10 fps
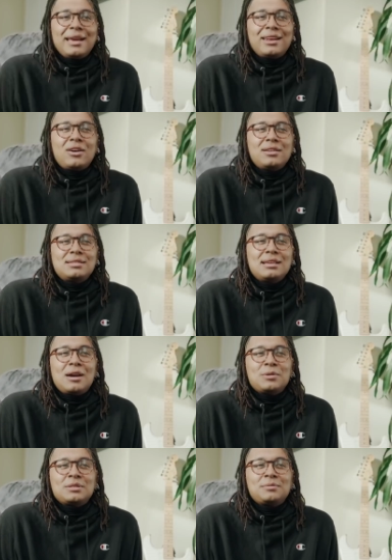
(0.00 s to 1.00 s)
And honestly, I
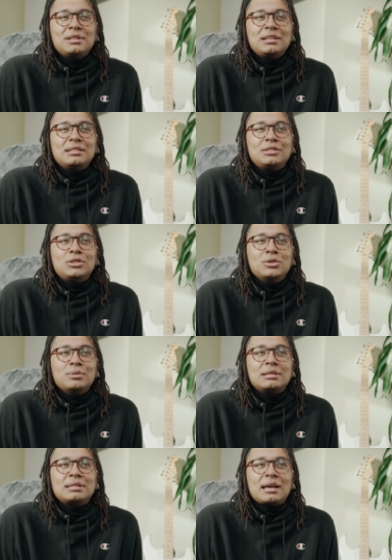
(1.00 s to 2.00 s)
wasn't really
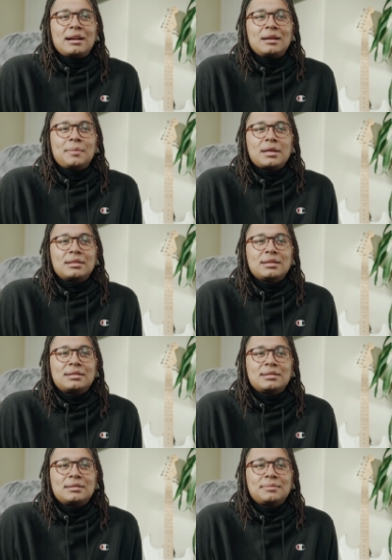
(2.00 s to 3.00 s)
too excited about
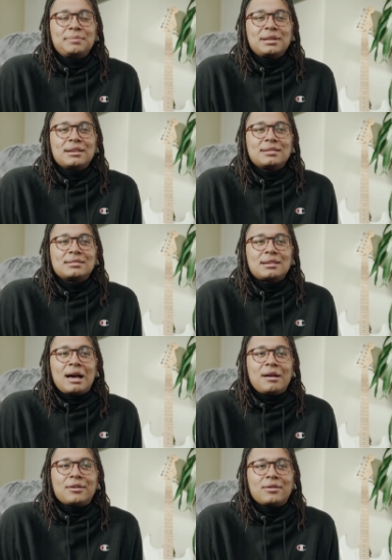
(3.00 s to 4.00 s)
this because,
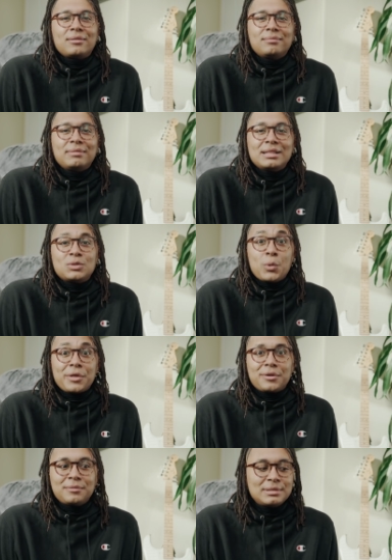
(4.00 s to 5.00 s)
I don't know, it's
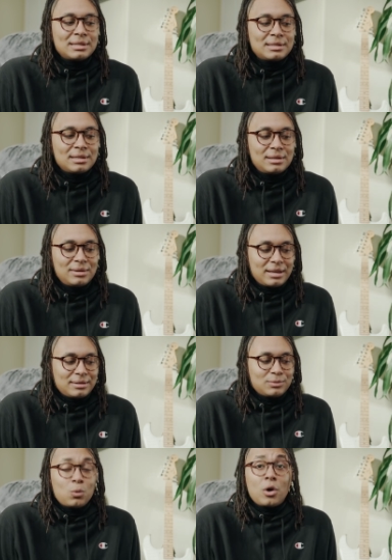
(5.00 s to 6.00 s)
weather resistant
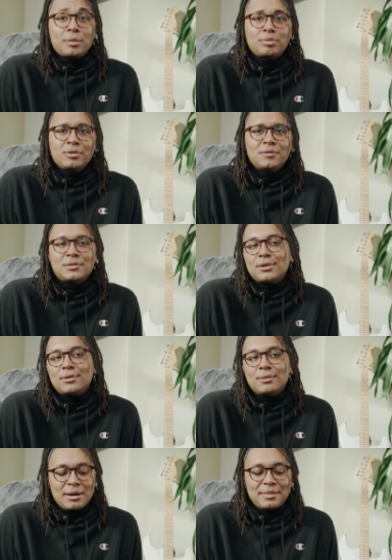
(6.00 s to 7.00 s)
and waterproof,
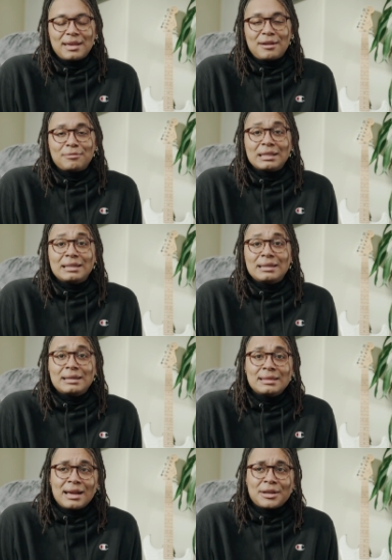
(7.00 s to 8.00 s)
so I don't think I really
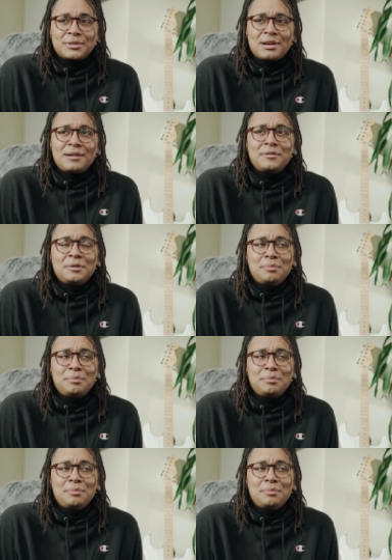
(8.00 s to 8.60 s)
needed the extra cover.